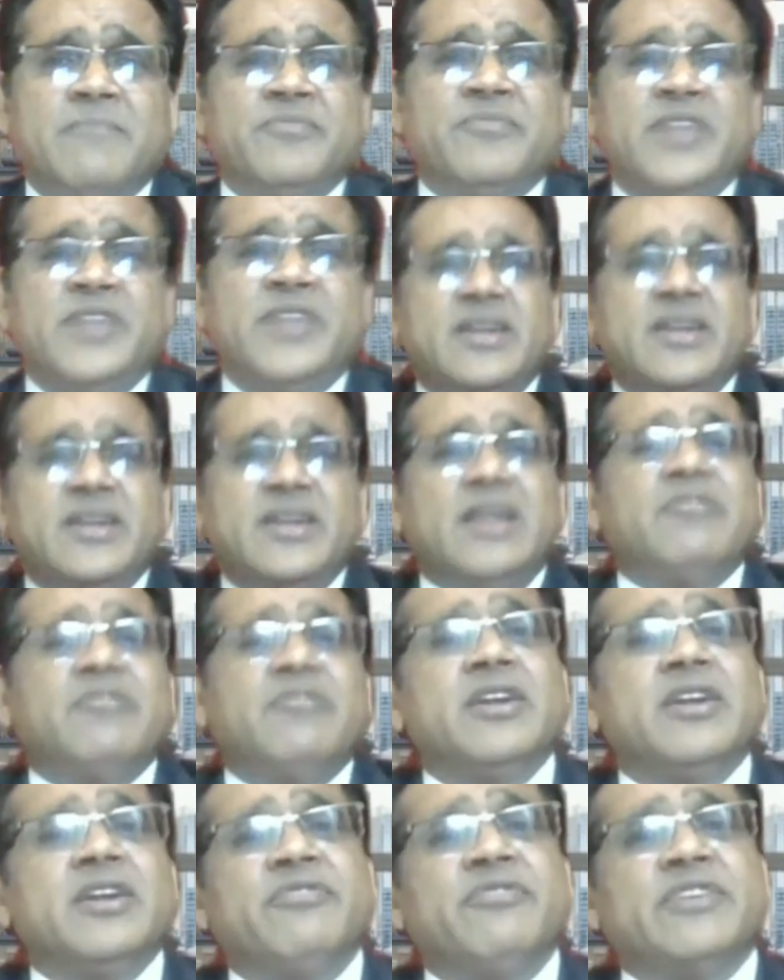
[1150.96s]
They
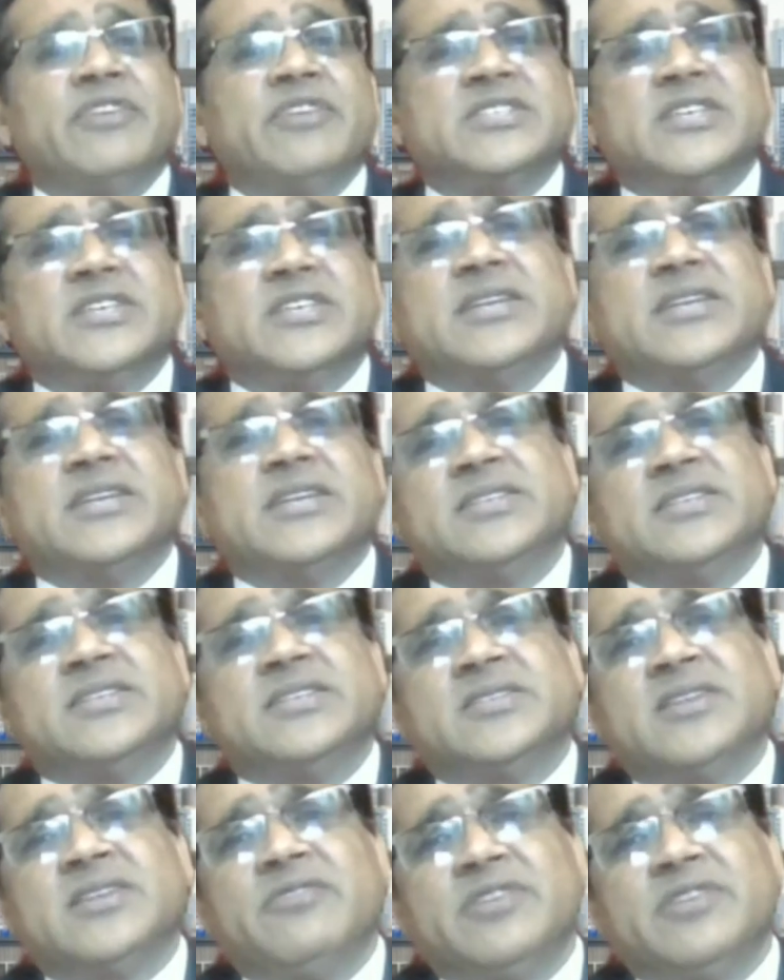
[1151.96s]
deliver infrastructure
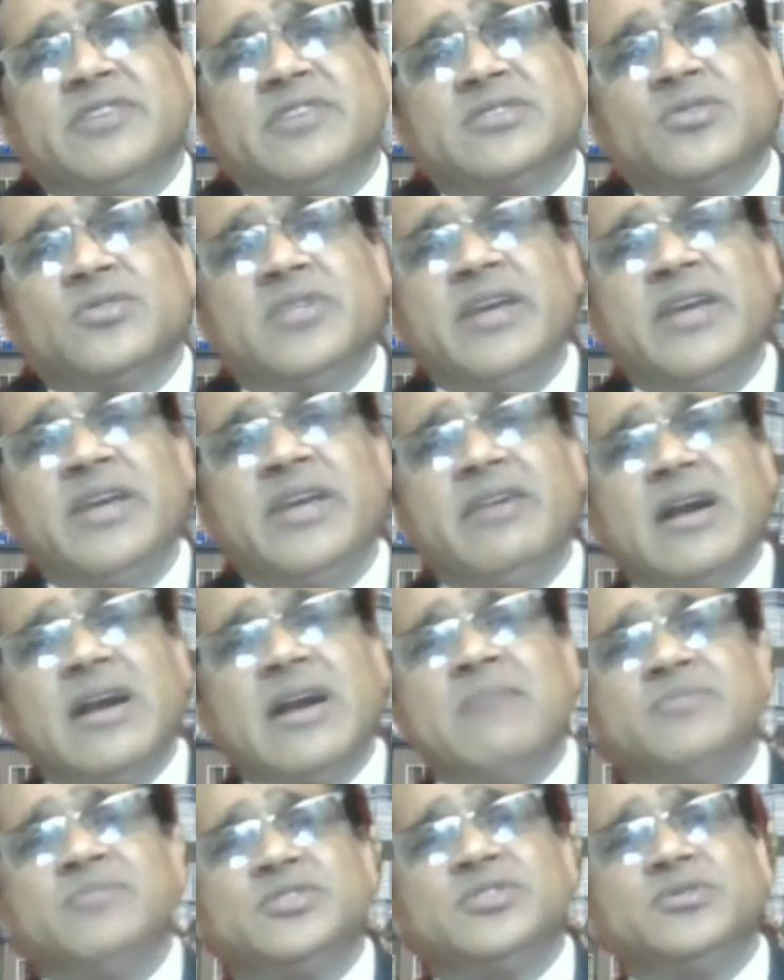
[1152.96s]
as a service. So they
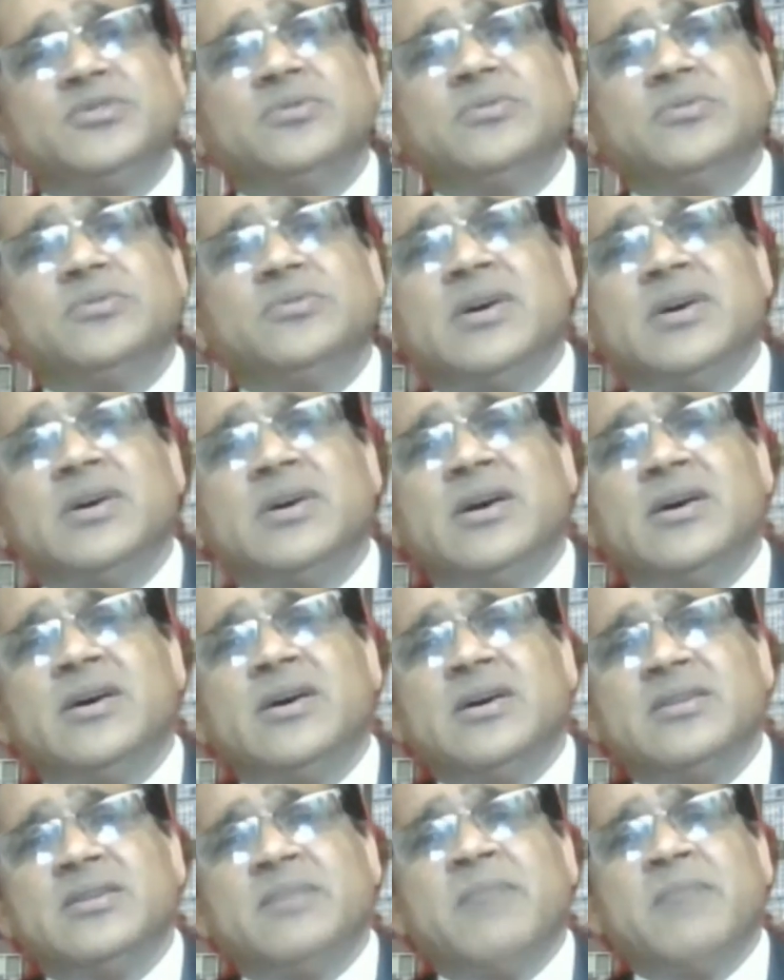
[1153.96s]
come to
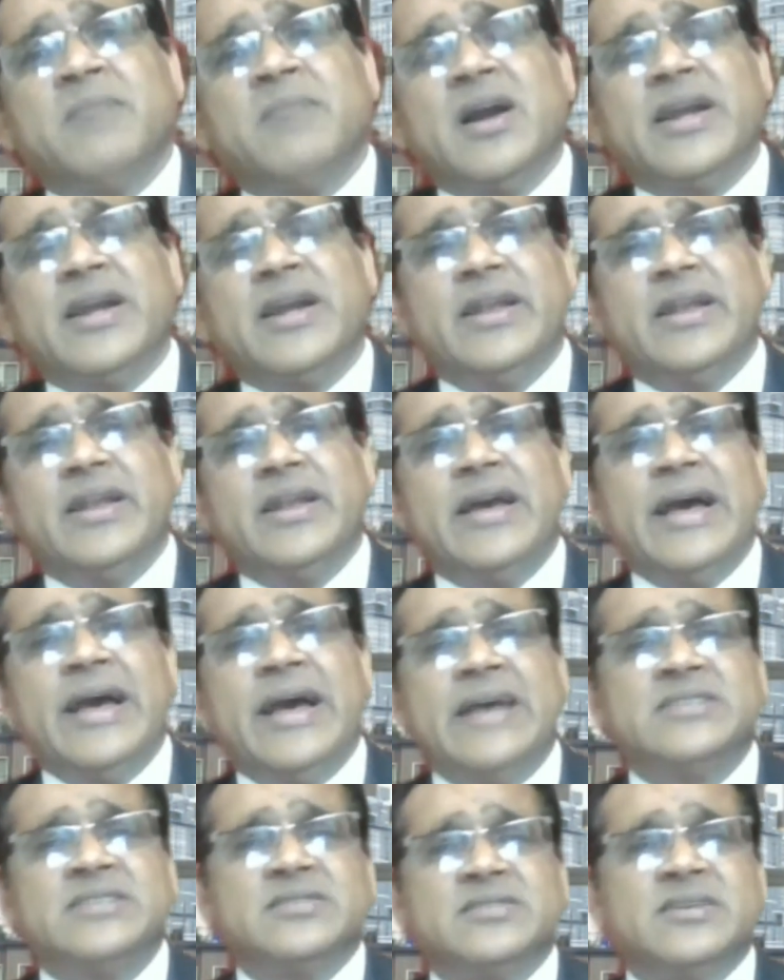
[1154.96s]
the market
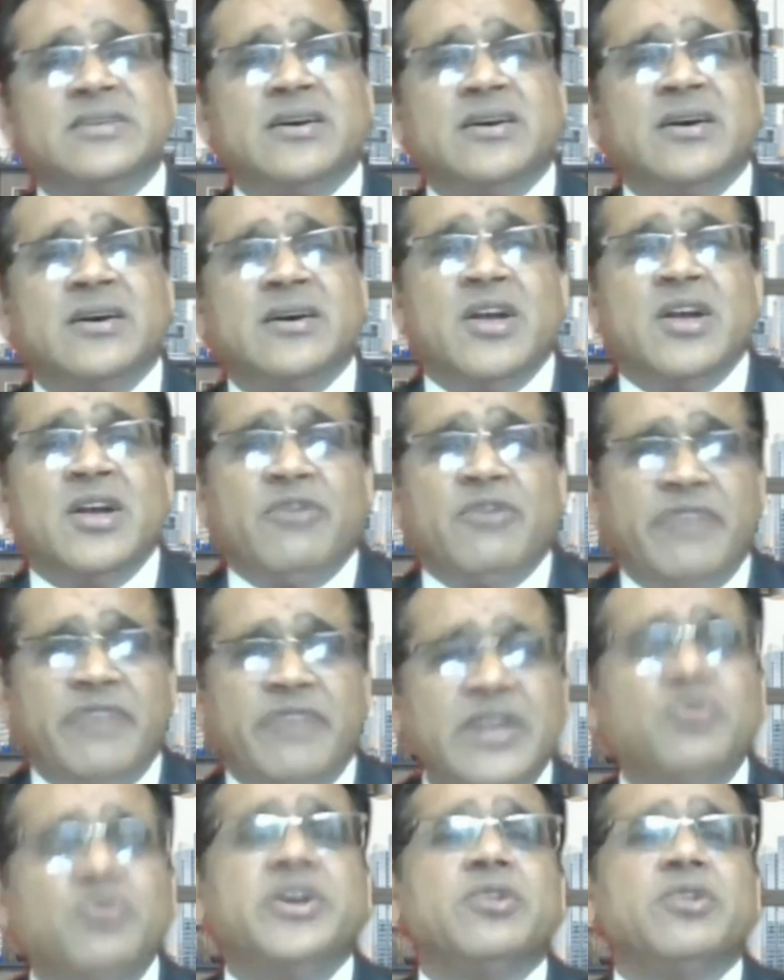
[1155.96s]
as
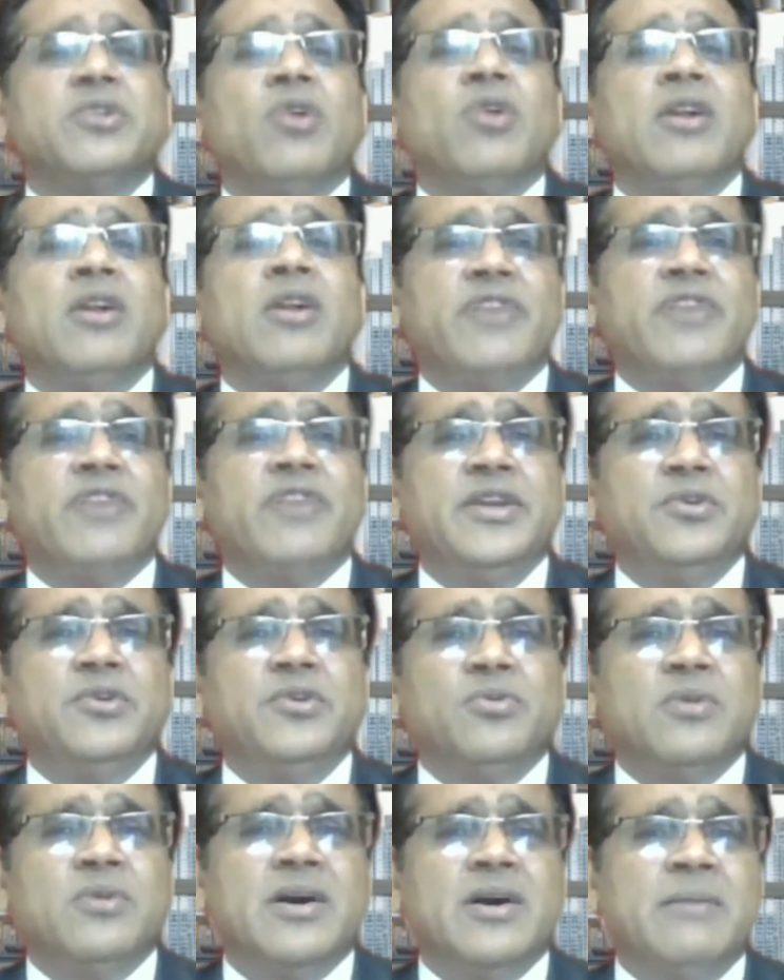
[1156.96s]
we do it all for
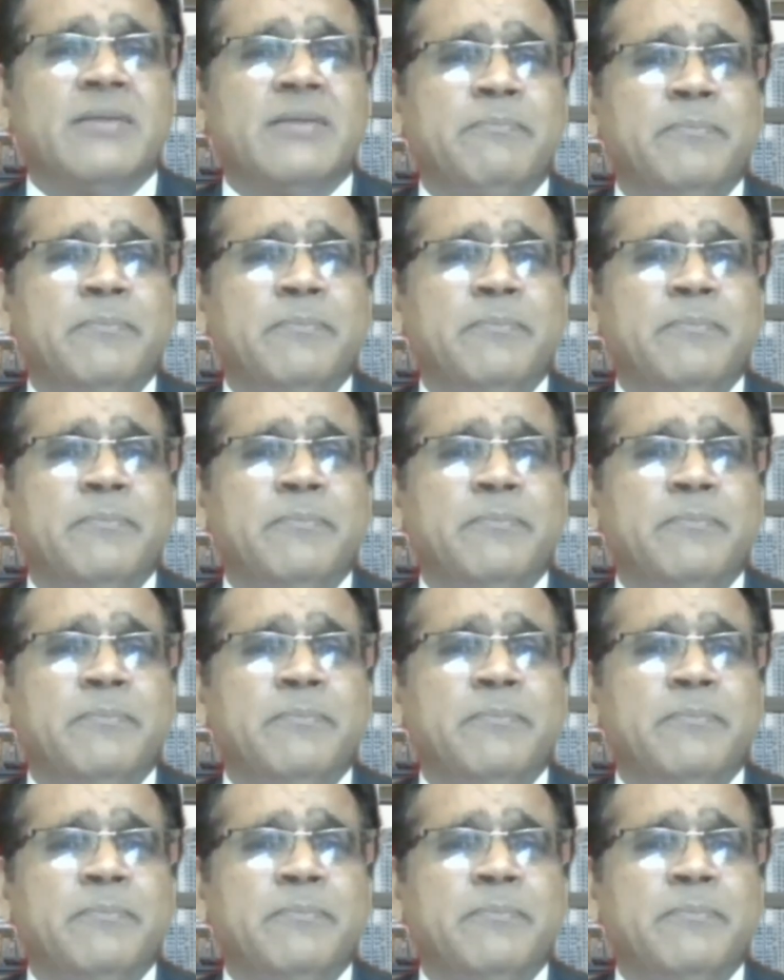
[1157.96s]
you.